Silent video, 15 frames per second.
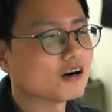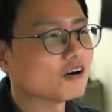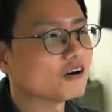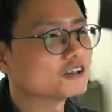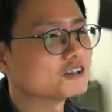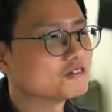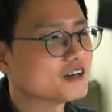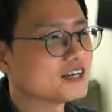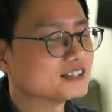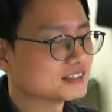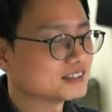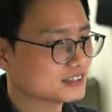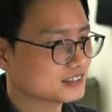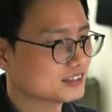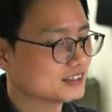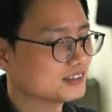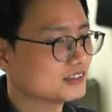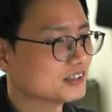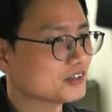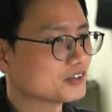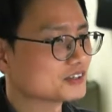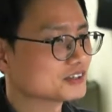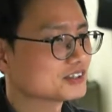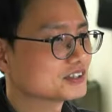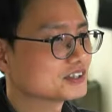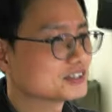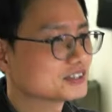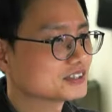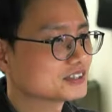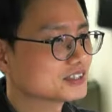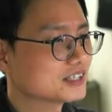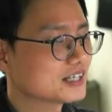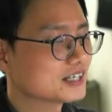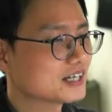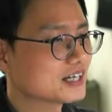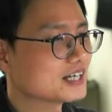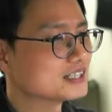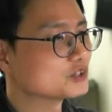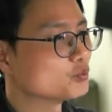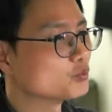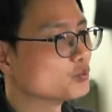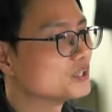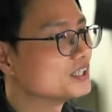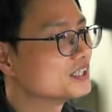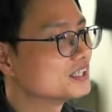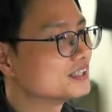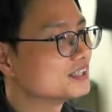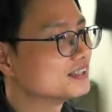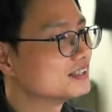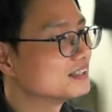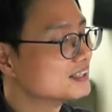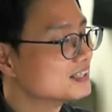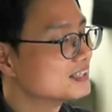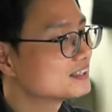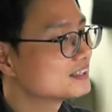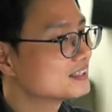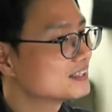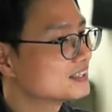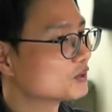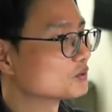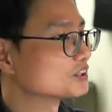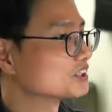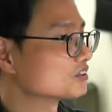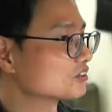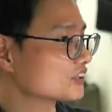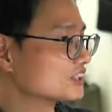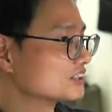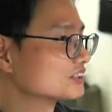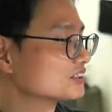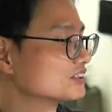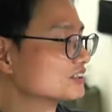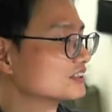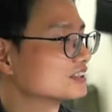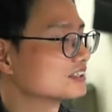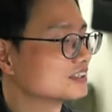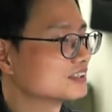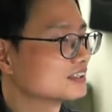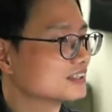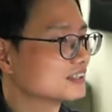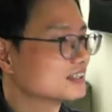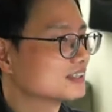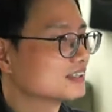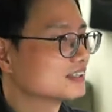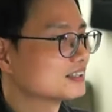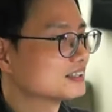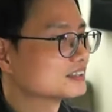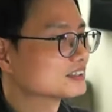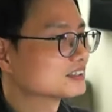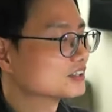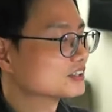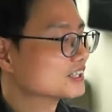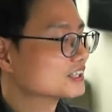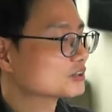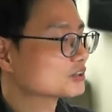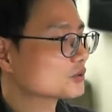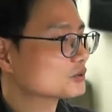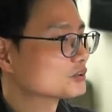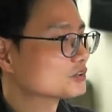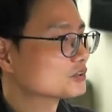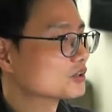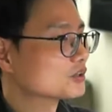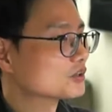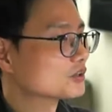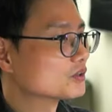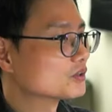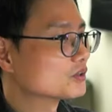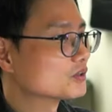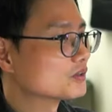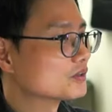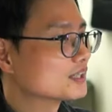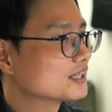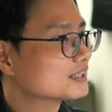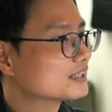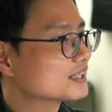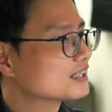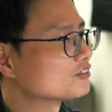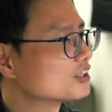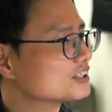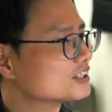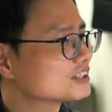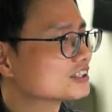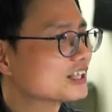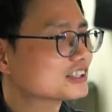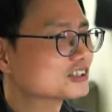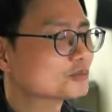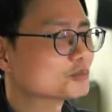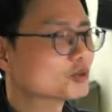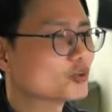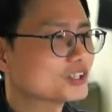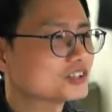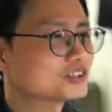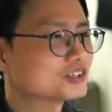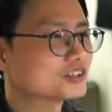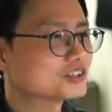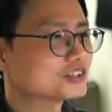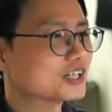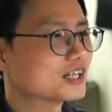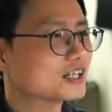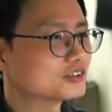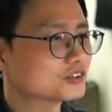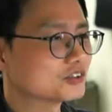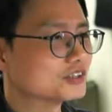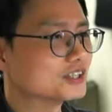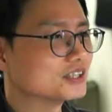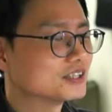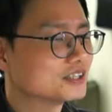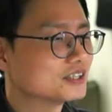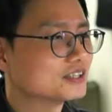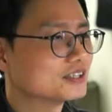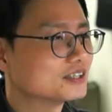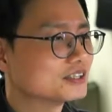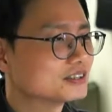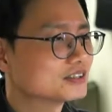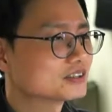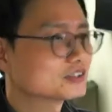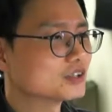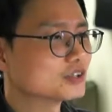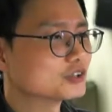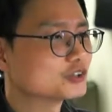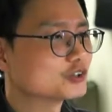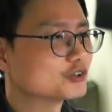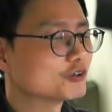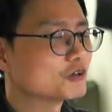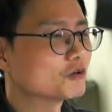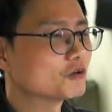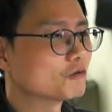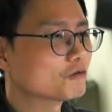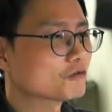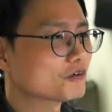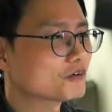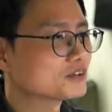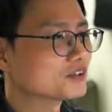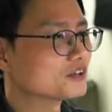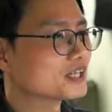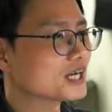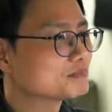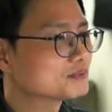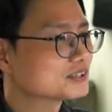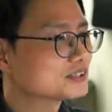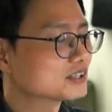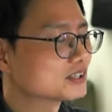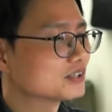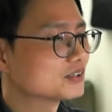advance their skills as we did in our generation? So that's also, yeah, that raises a lot of questions actually. So should we go for the depth